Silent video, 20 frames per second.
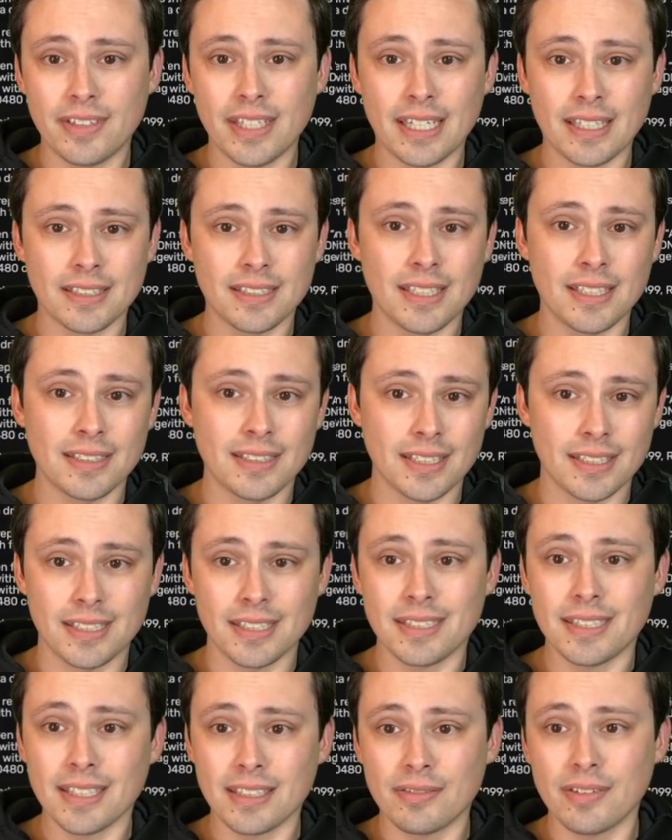XT, and
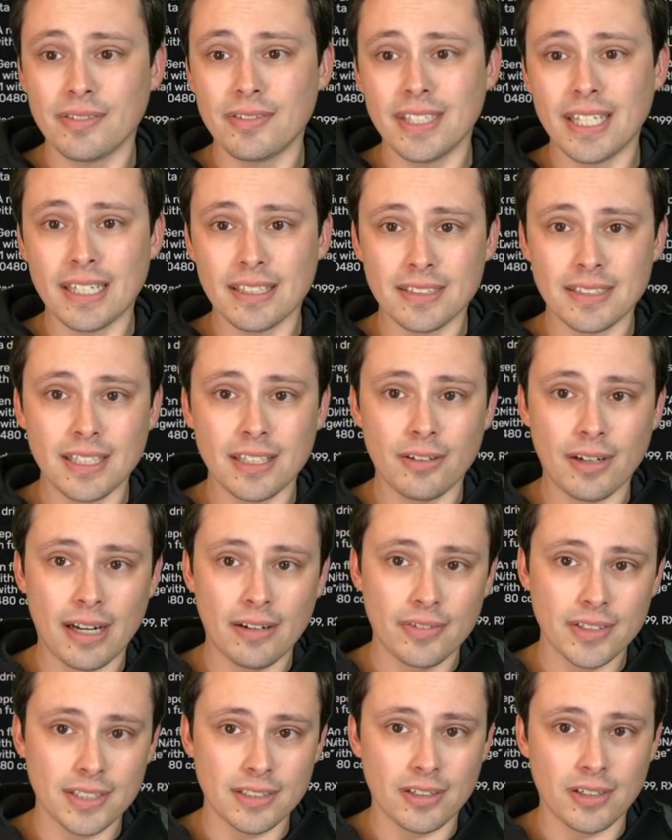6650 XT
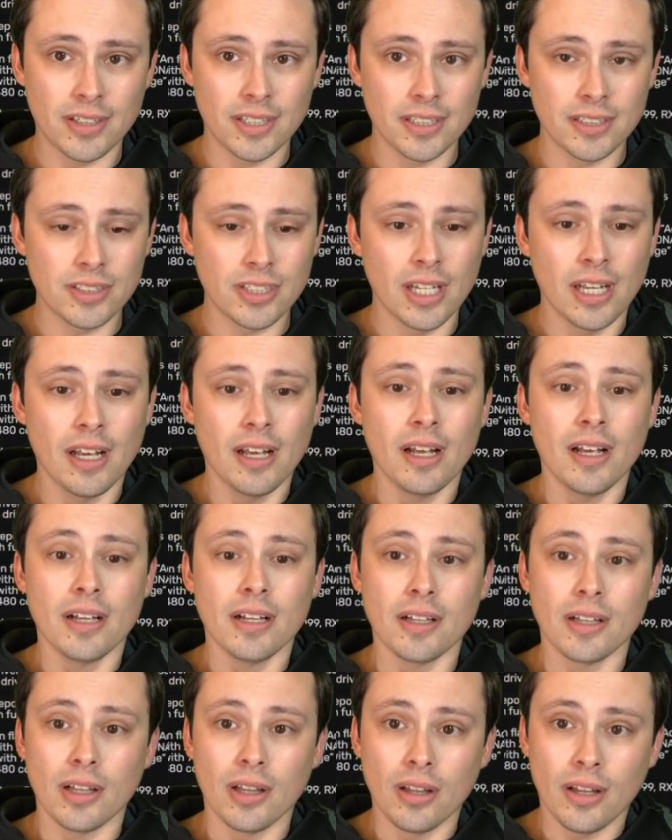graphics cards
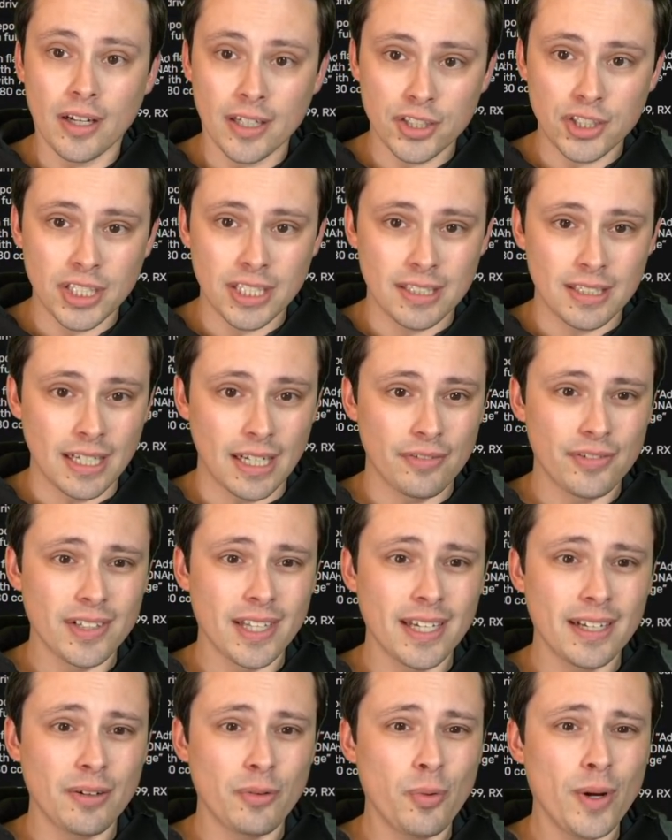launching today. If you're
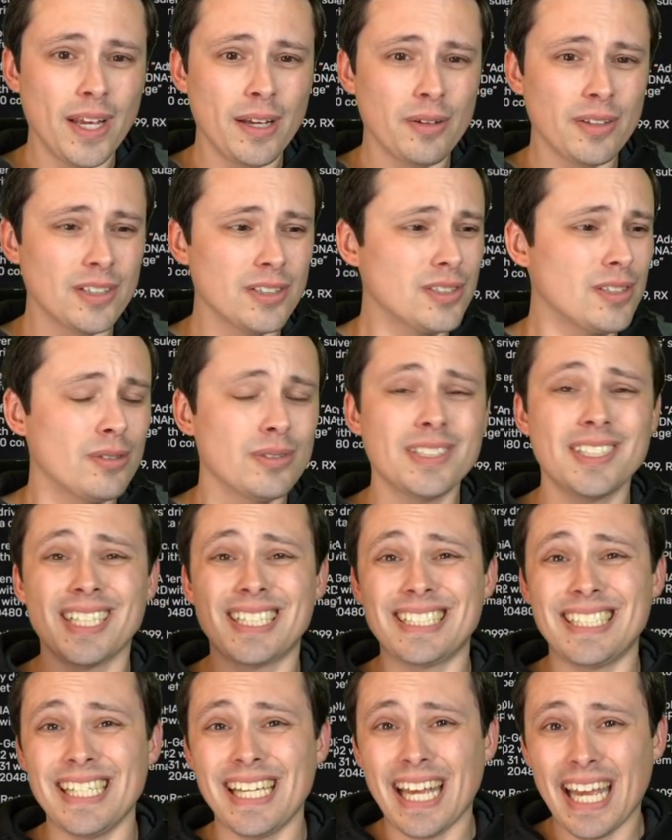like, wait, there's no
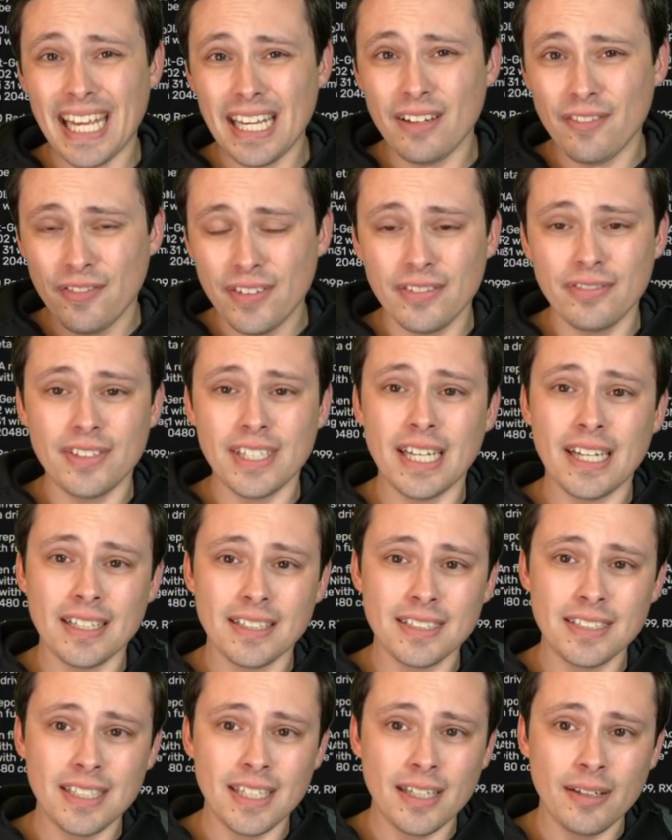6850
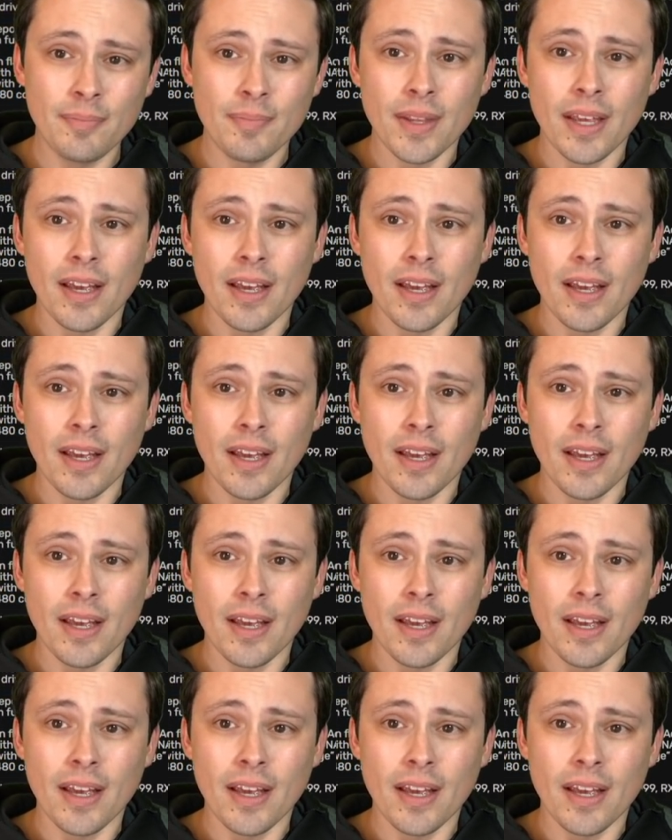XT?